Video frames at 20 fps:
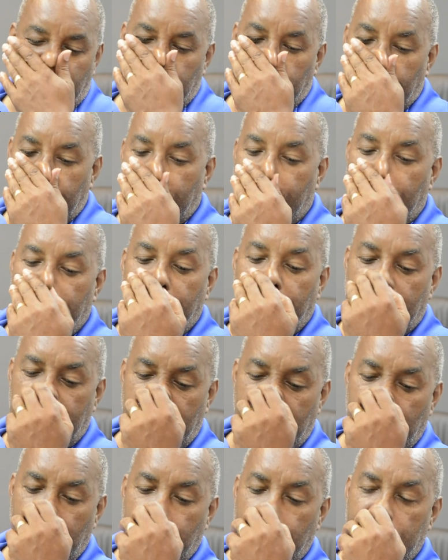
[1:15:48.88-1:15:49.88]
uh, by the
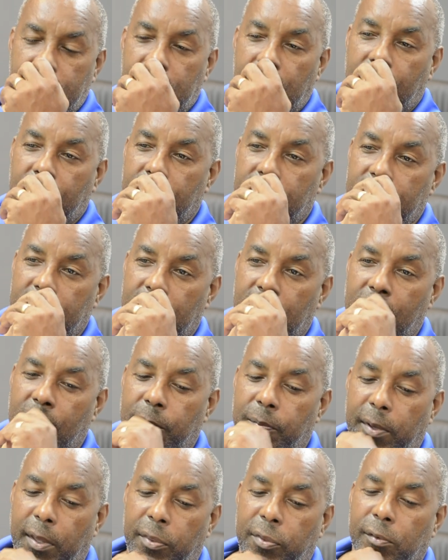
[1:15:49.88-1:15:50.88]
name of Jacob
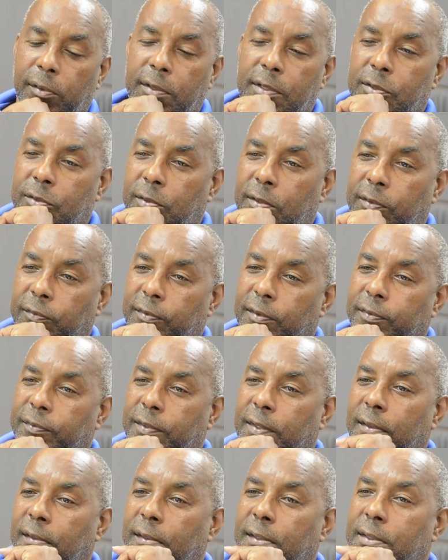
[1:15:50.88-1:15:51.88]
Jacob Bethell. He's only
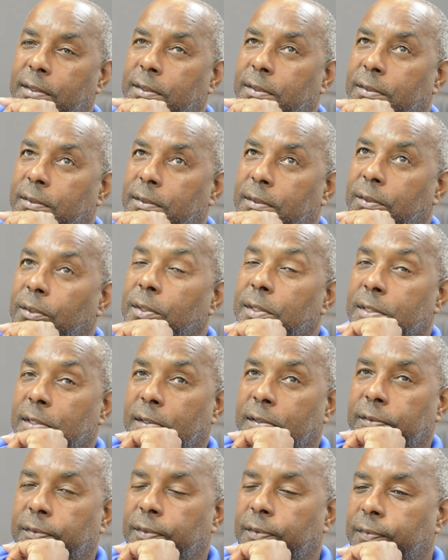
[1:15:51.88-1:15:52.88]
15. He's no, he's
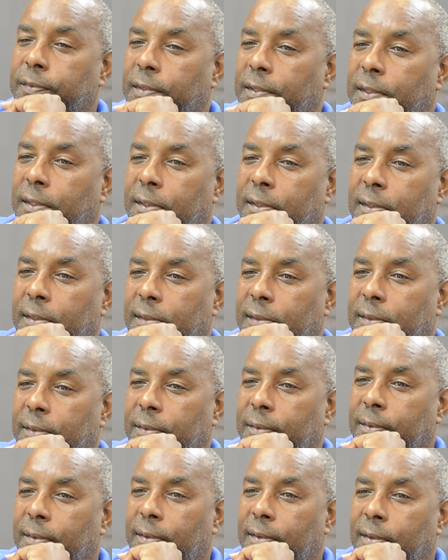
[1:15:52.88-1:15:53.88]
under 15,
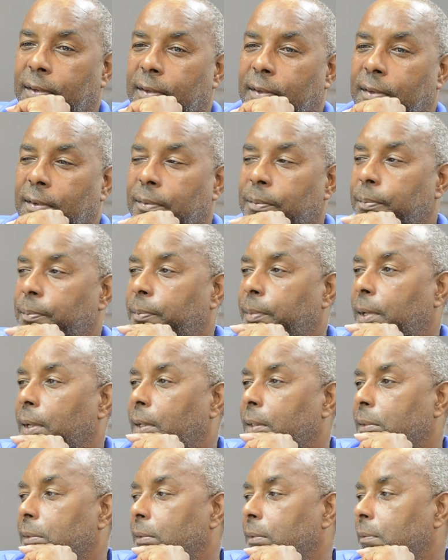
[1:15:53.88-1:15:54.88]
but